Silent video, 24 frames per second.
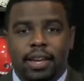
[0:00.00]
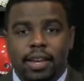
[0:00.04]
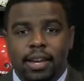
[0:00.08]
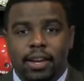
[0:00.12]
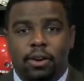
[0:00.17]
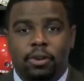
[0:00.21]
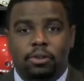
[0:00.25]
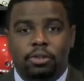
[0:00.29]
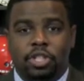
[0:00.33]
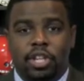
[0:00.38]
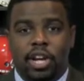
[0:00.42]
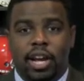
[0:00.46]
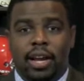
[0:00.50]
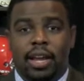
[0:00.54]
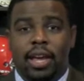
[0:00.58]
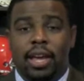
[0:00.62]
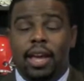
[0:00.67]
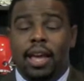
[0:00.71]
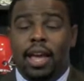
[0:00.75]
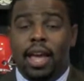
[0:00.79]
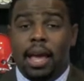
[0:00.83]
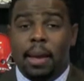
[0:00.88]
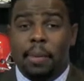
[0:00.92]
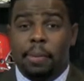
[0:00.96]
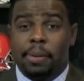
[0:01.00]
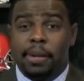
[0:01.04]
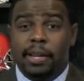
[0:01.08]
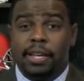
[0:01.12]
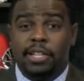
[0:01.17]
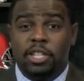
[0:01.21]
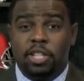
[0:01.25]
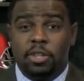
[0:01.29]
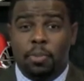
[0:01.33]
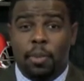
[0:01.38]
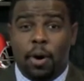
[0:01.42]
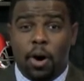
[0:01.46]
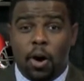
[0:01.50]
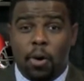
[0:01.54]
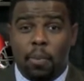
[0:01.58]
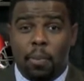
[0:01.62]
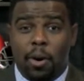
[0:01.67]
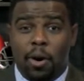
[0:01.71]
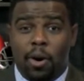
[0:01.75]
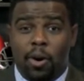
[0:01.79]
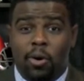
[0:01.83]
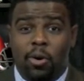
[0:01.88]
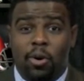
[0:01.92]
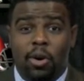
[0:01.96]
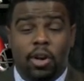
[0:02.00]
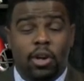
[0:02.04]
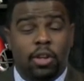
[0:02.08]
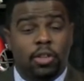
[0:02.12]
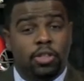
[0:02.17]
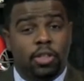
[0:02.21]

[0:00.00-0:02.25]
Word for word: ego check and play small ball.